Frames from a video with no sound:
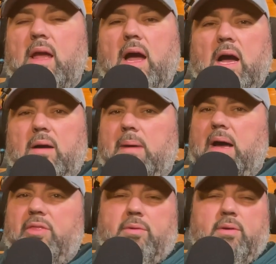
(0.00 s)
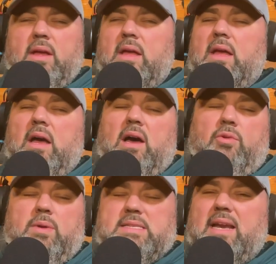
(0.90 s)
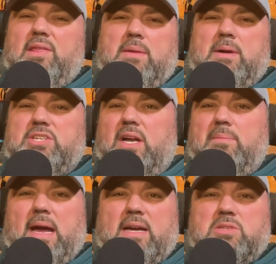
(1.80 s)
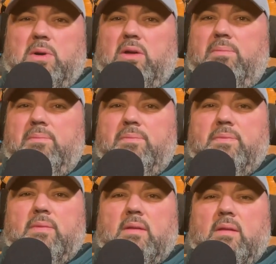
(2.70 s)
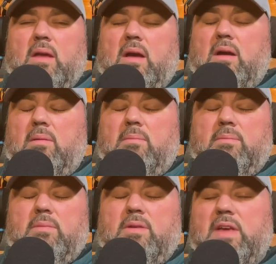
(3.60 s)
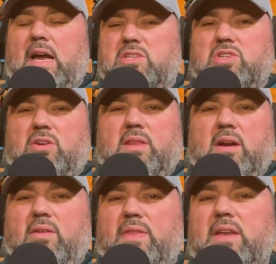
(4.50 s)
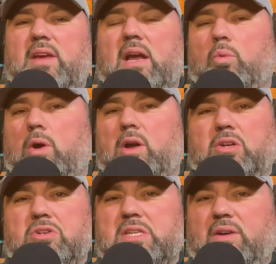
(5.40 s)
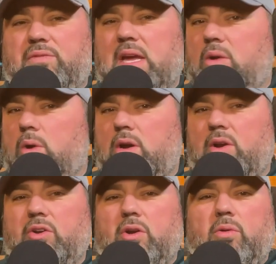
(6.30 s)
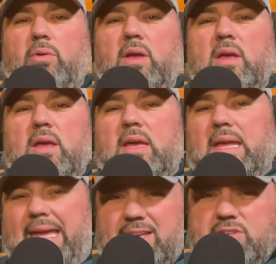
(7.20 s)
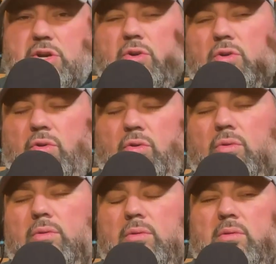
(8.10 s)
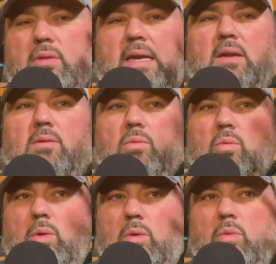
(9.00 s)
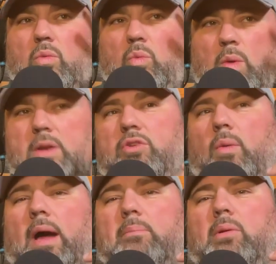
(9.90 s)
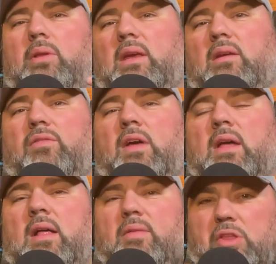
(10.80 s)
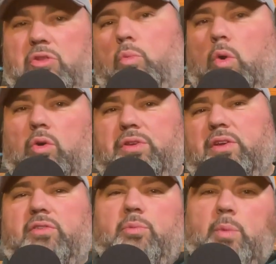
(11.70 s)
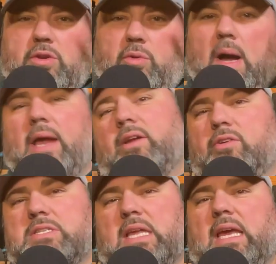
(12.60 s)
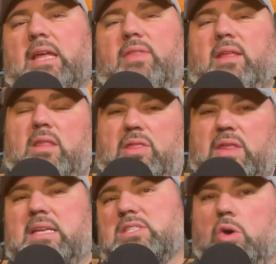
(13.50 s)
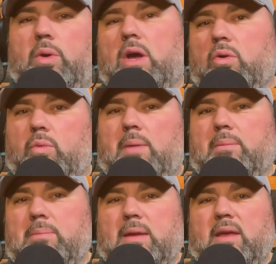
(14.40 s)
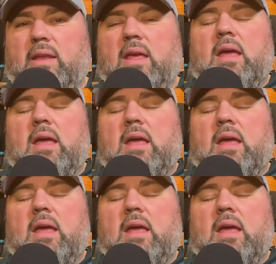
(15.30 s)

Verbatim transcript: Um, other, other ones, anything by John Maxwell, um, you've got to start there. And then you got to work on yourself. You got to work on your own internal, like what, what do I believe that the world is? What do I understand that the things going on around me mean?